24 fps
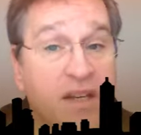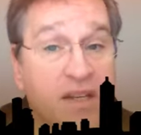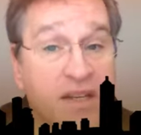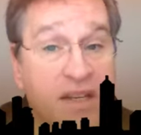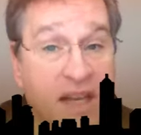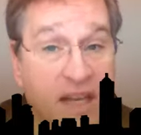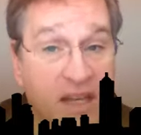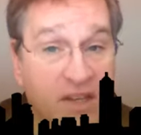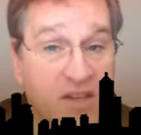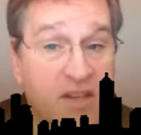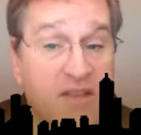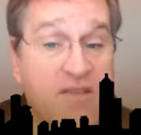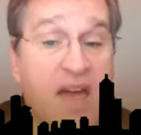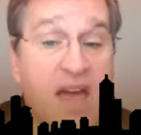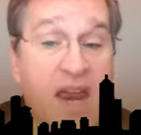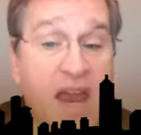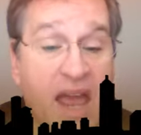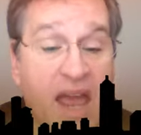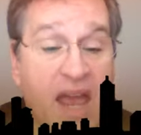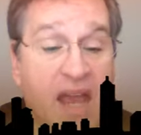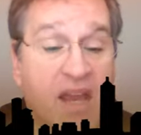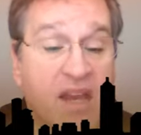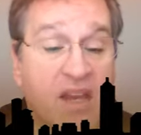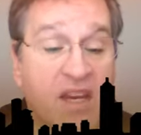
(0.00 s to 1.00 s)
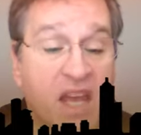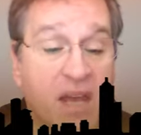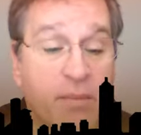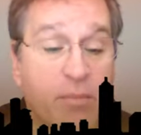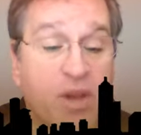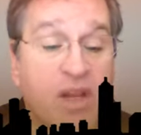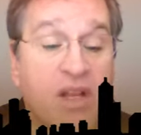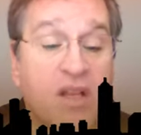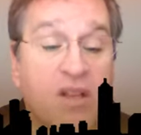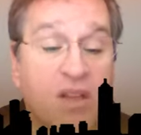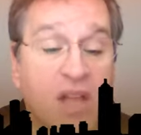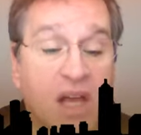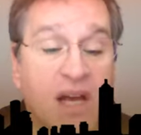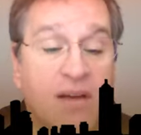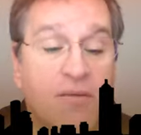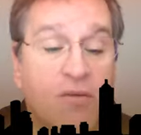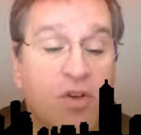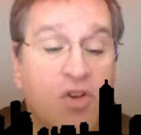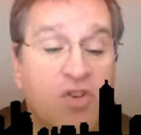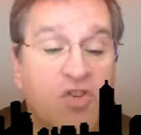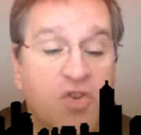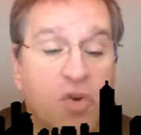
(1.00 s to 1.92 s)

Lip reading: to get to that academic level.